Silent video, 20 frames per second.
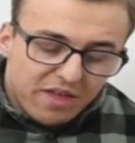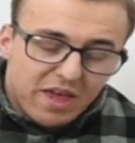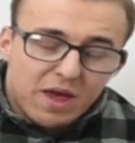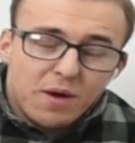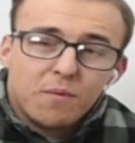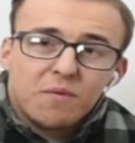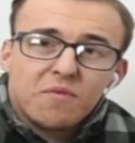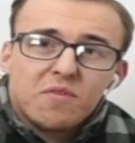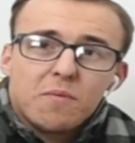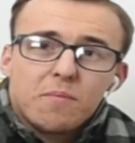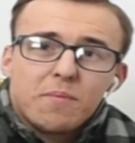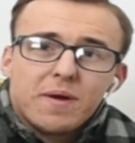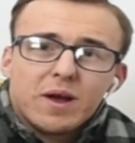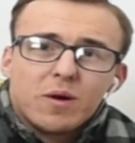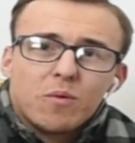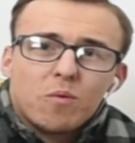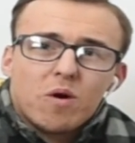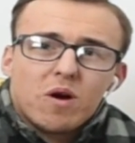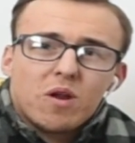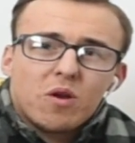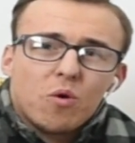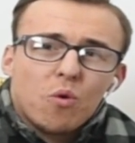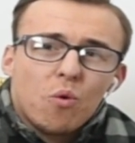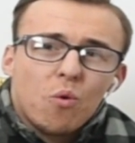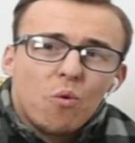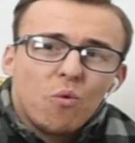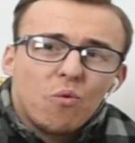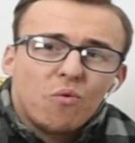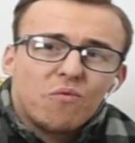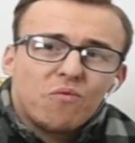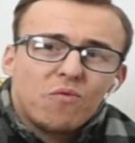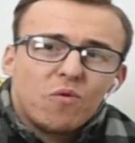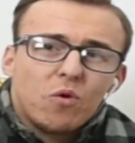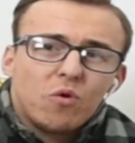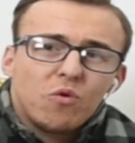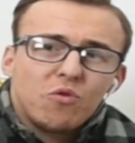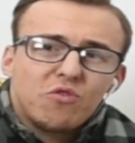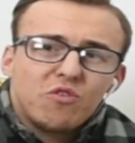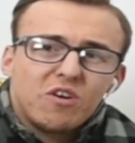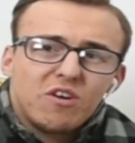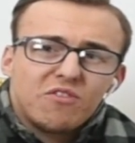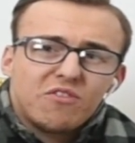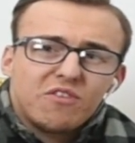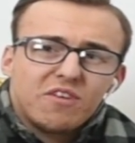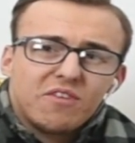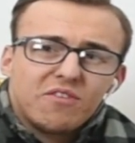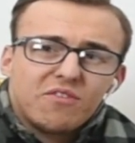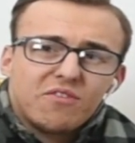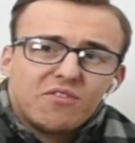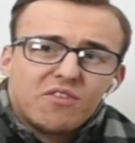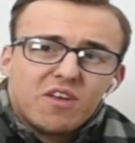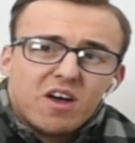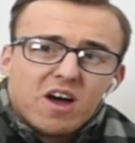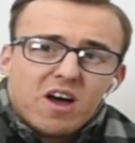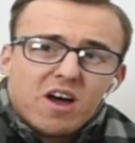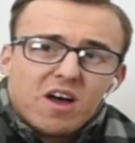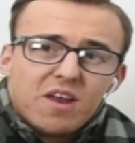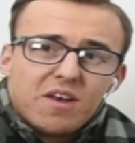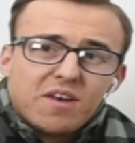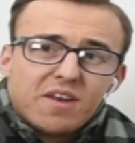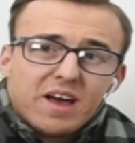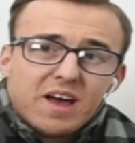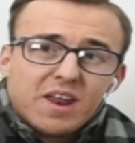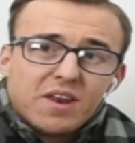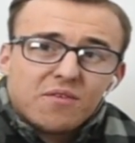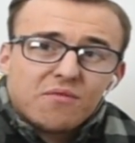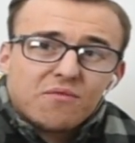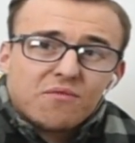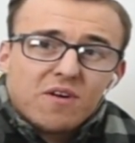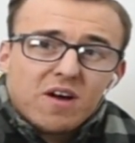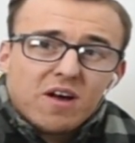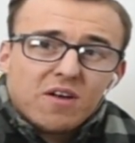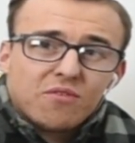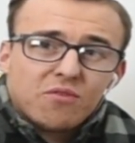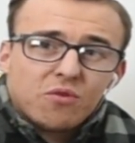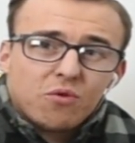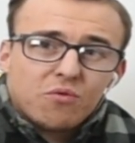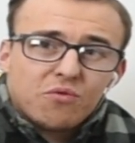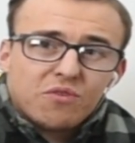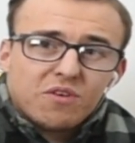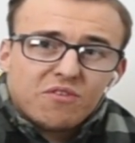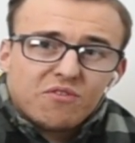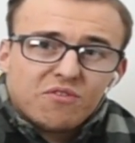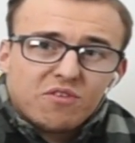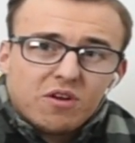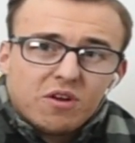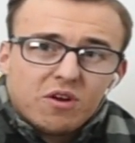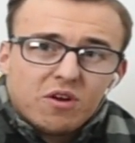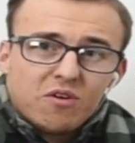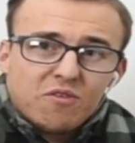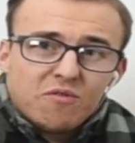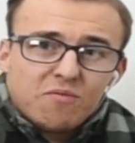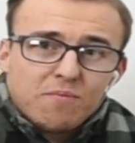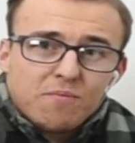It was a big one. All four judges turned at the first audition of